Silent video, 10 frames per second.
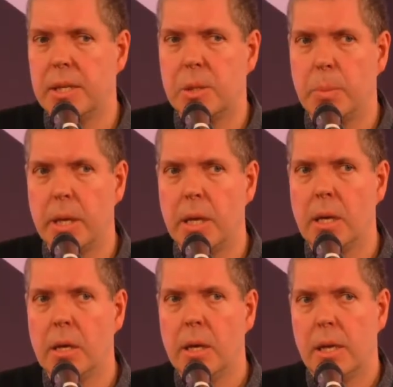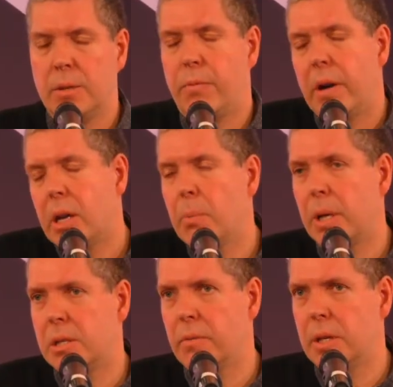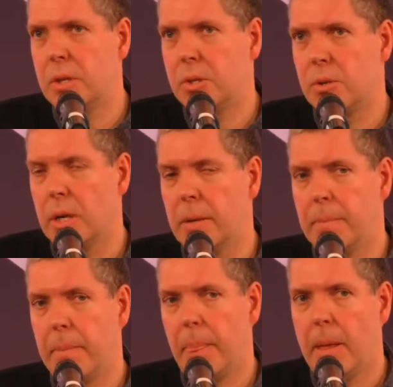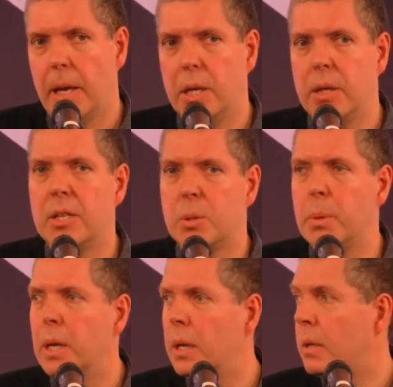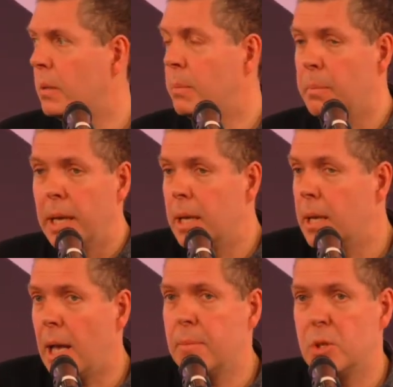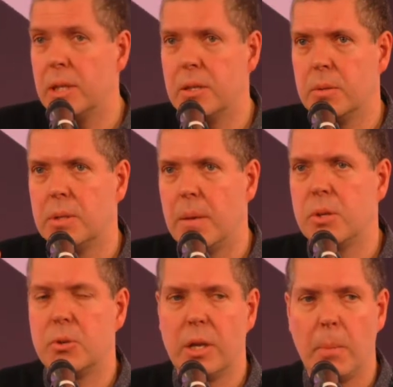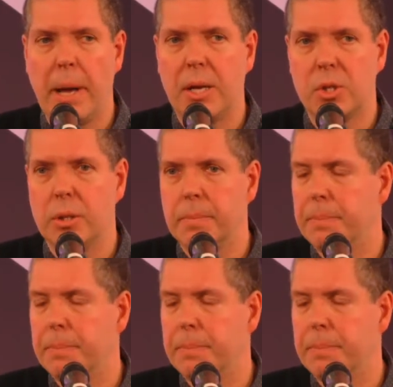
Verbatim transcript: to be, it's a very competitive industry, and you need to be making games. You need to demonstrate your passion.